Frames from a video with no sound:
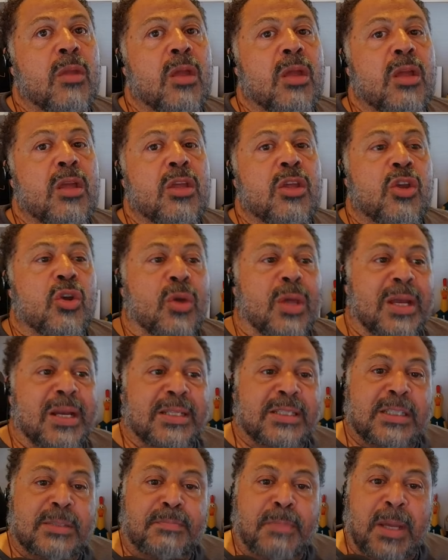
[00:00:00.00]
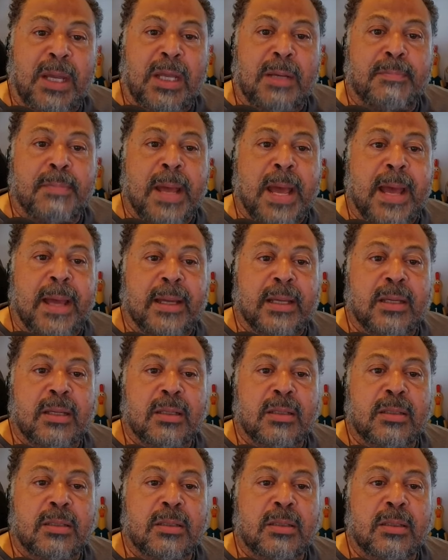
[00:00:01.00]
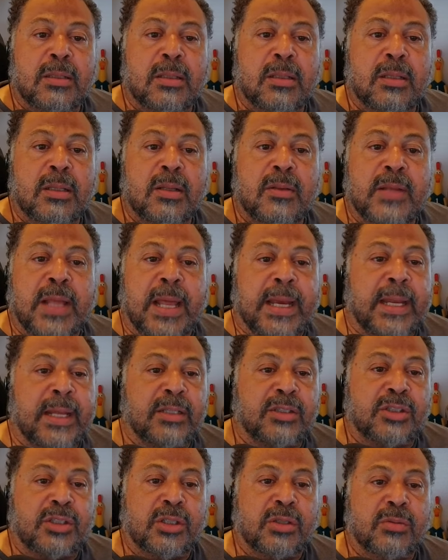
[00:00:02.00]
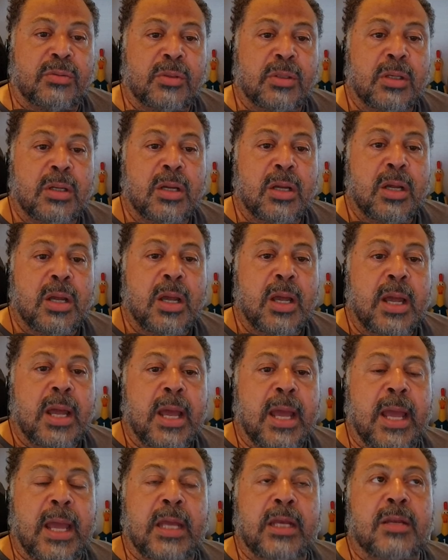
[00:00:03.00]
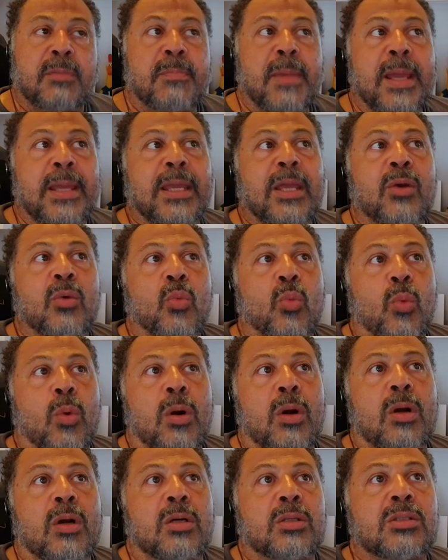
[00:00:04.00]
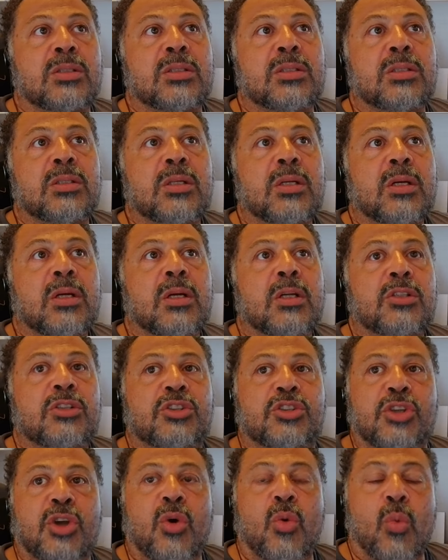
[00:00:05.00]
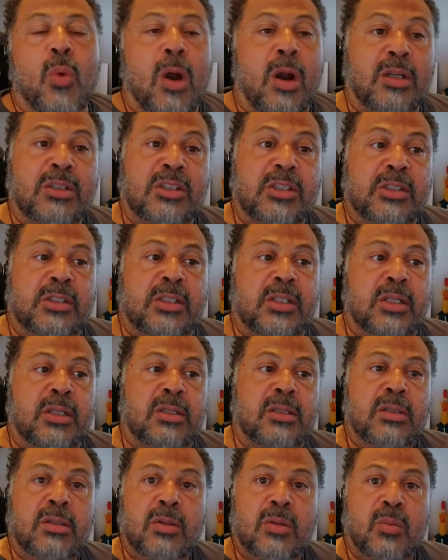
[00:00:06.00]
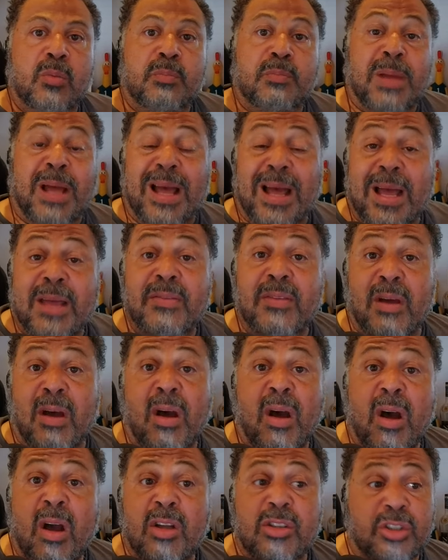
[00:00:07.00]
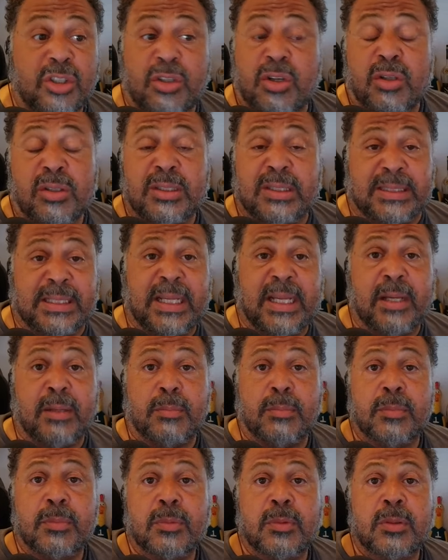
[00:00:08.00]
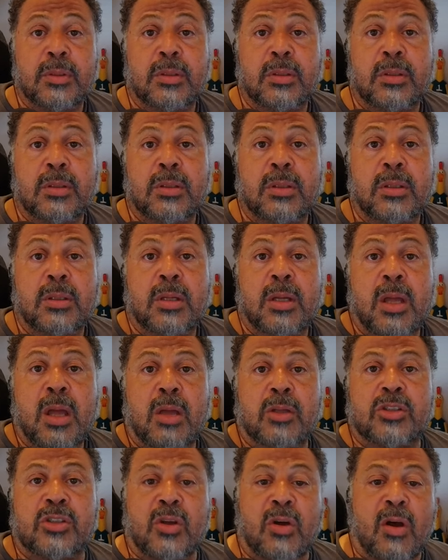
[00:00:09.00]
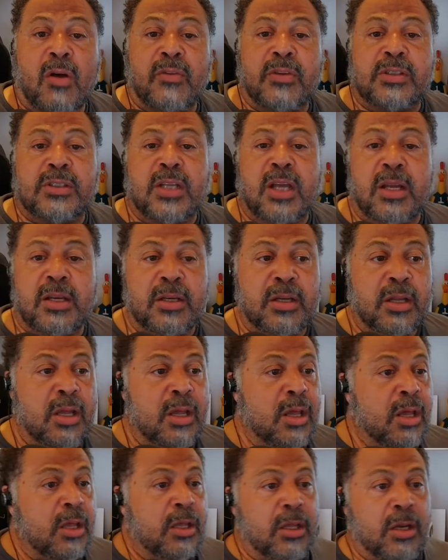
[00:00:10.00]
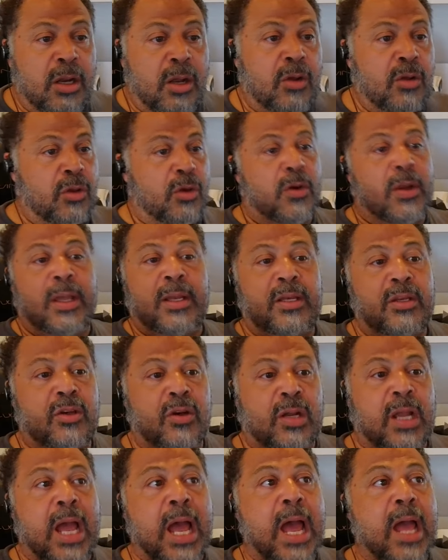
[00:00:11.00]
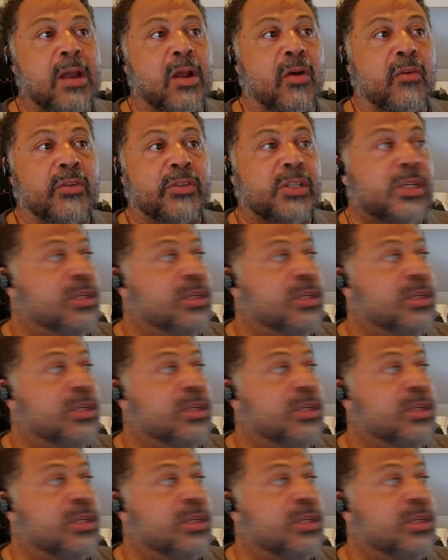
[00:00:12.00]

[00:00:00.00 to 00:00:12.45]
you get a speed back that hits you, and to make it worse, Joe Washington behind the hogs, you couldn't see him. So all of a sudden, you know, you're hitting your guy, and all of a sudden you